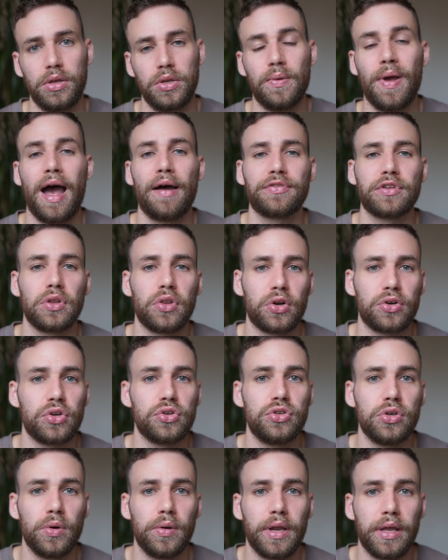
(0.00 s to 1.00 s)
You have to learn
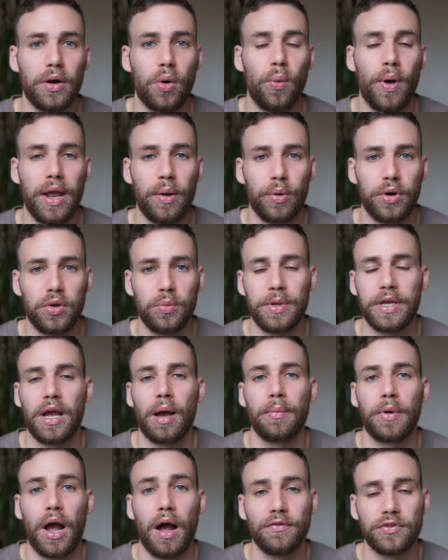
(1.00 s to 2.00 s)
to do it in a way where you
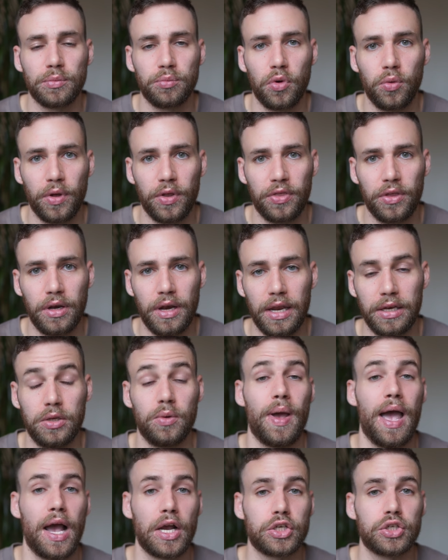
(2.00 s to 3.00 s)
become comfortable with it and
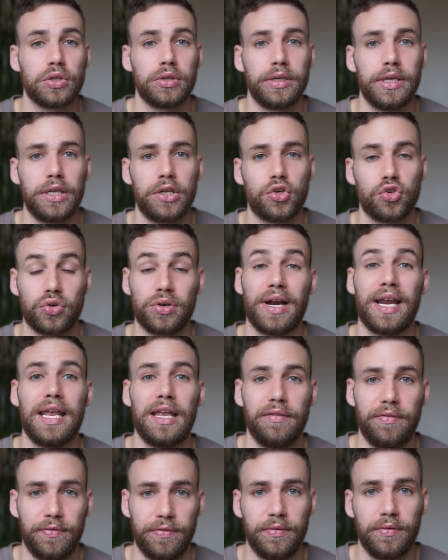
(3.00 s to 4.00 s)
you actually
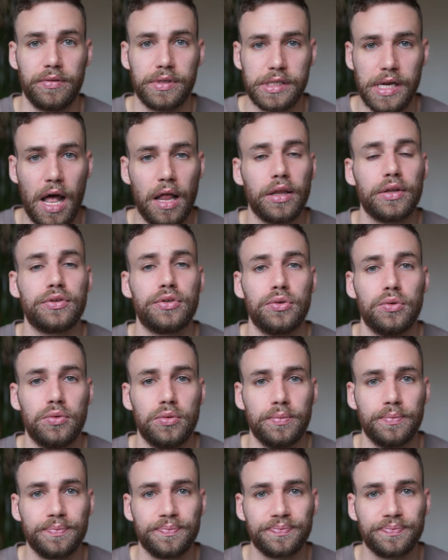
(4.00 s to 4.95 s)
crave solitude